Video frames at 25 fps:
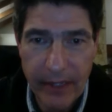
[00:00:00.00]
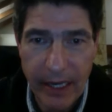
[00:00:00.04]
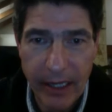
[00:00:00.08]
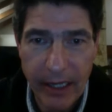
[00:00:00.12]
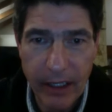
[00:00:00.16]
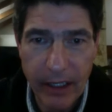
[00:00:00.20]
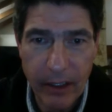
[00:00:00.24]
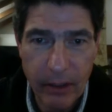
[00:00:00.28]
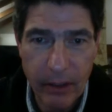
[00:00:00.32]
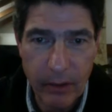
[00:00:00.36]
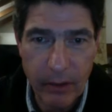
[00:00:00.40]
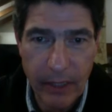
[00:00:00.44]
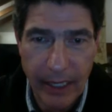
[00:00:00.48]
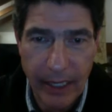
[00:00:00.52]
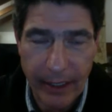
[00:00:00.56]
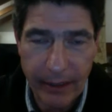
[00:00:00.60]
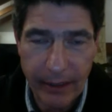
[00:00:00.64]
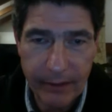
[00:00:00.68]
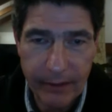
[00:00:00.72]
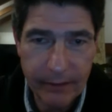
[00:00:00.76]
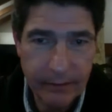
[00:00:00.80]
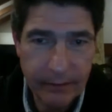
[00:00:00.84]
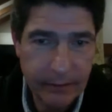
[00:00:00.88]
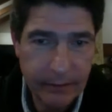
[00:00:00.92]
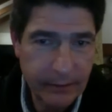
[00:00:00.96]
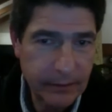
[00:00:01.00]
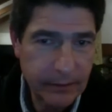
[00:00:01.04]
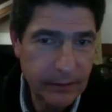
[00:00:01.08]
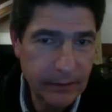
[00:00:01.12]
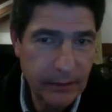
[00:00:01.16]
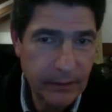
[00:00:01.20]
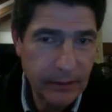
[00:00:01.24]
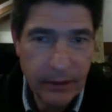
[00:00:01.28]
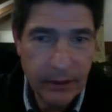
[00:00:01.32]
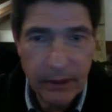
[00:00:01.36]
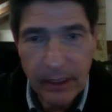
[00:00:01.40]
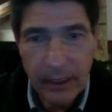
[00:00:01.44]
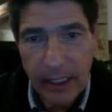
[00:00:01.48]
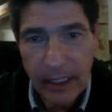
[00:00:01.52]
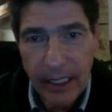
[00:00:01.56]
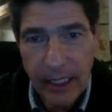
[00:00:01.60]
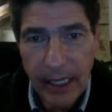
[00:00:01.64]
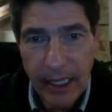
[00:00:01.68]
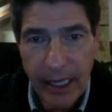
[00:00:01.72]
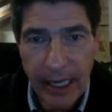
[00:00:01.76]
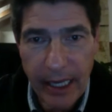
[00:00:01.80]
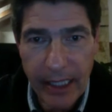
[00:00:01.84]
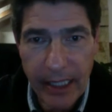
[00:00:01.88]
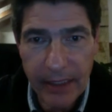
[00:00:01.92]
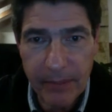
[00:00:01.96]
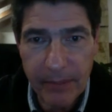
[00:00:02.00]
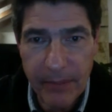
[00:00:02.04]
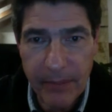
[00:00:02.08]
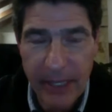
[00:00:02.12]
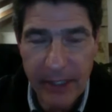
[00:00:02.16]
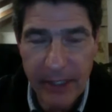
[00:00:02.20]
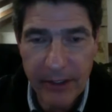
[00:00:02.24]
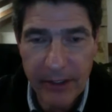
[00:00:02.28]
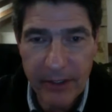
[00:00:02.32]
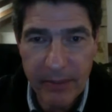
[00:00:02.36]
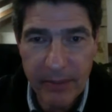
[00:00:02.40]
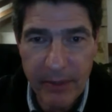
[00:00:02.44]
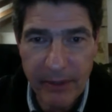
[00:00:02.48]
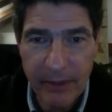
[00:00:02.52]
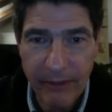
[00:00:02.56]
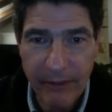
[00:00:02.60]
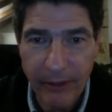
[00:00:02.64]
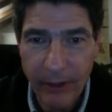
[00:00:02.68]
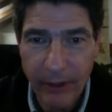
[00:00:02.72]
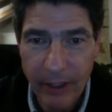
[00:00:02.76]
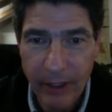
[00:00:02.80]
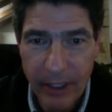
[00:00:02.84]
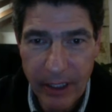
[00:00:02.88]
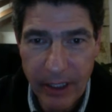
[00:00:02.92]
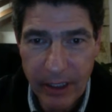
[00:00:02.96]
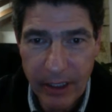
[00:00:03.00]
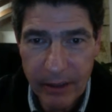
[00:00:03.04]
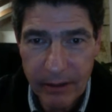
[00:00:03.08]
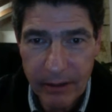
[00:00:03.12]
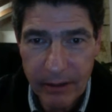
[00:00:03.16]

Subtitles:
They go like 8 meters before.